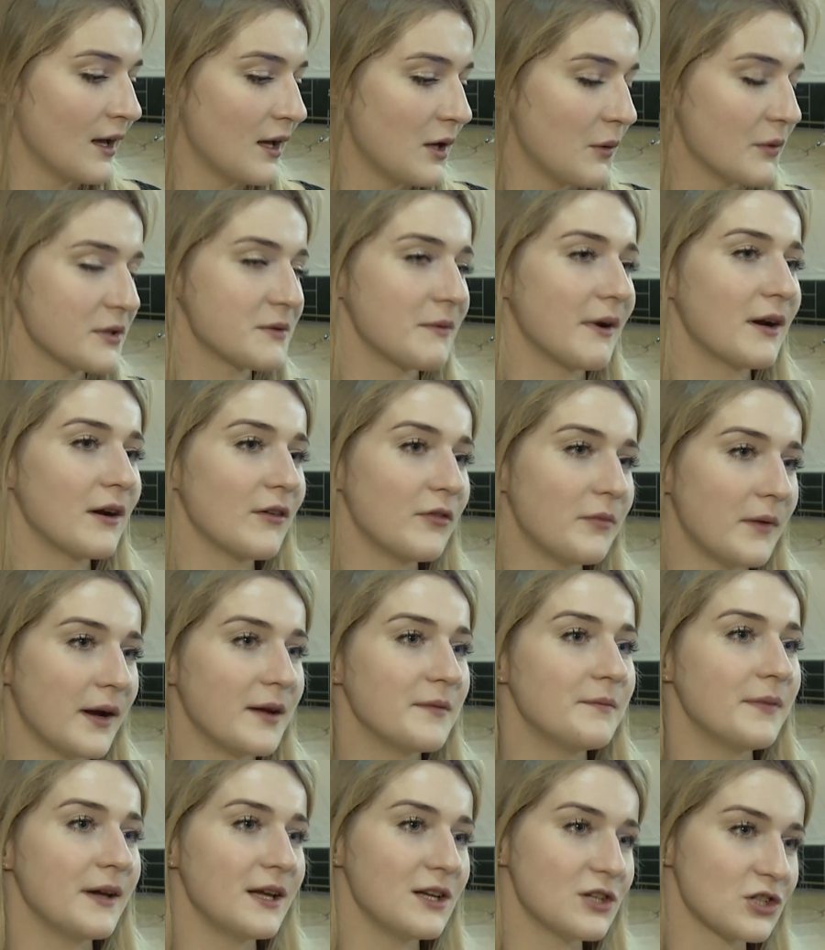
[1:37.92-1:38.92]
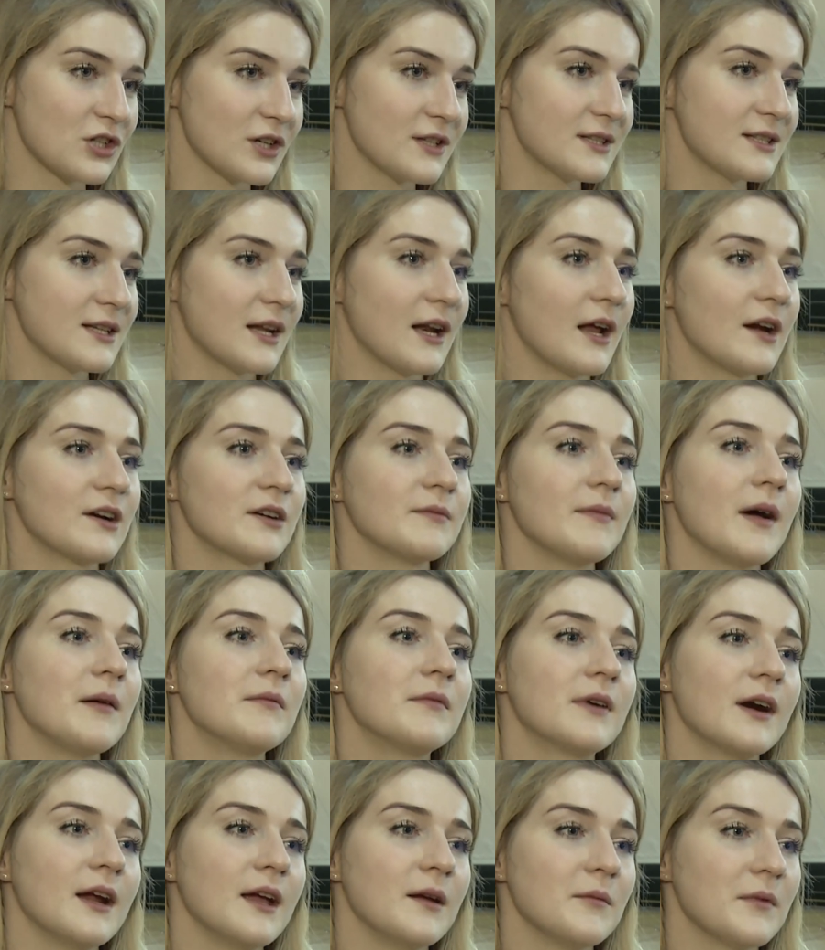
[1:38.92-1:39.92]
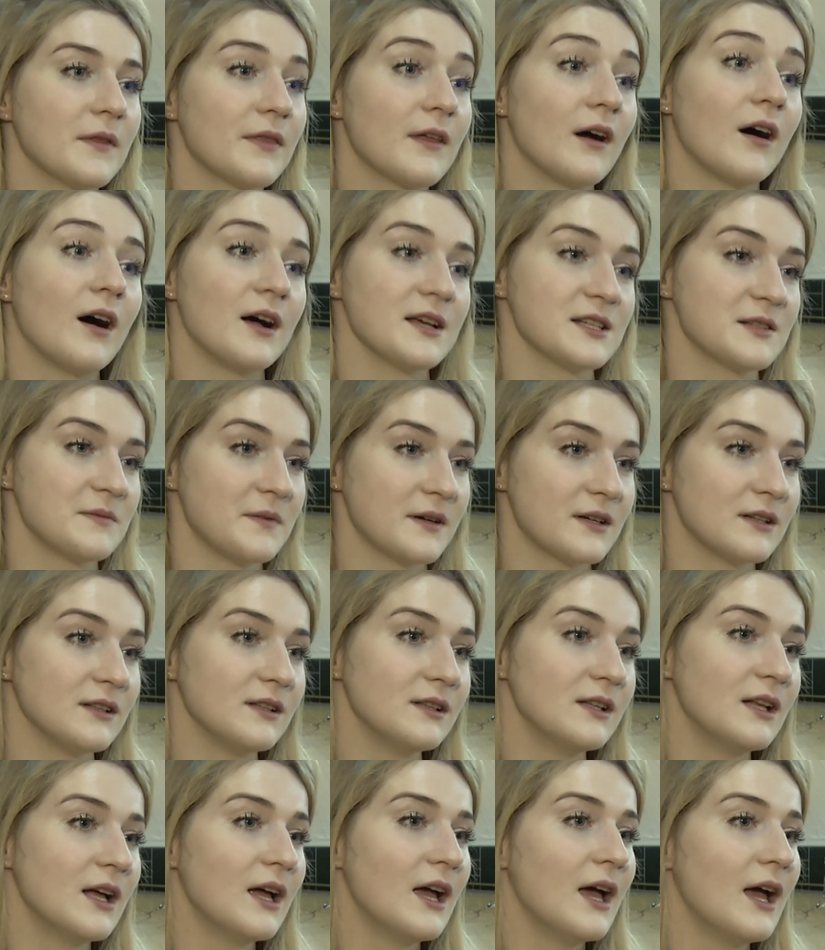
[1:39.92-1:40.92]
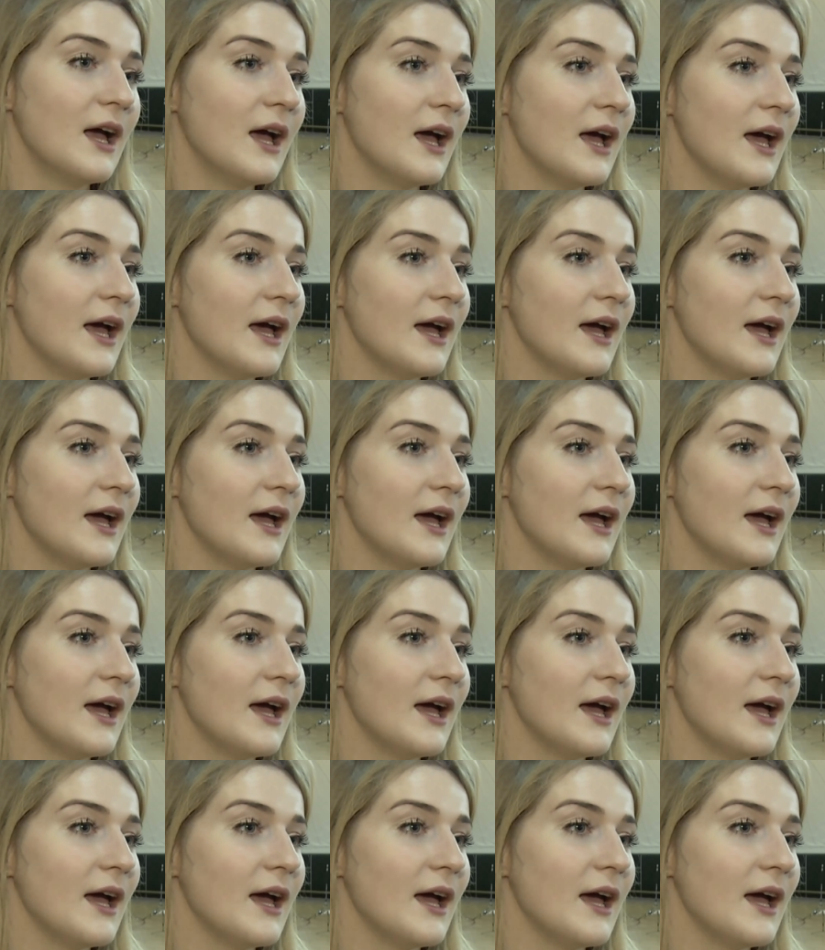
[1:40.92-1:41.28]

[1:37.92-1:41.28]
He was one of my patients, and I remember him at the hospital, mm-hmm.